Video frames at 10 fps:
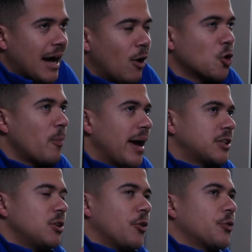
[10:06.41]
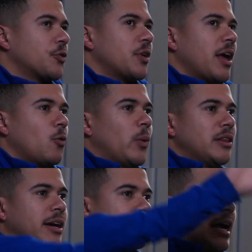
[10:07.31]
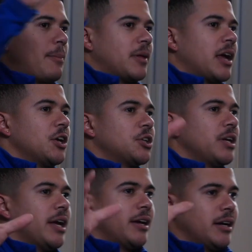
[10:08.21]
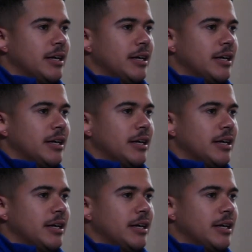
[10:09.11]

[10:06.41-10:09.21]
I'll go back to also saying we look at the application in a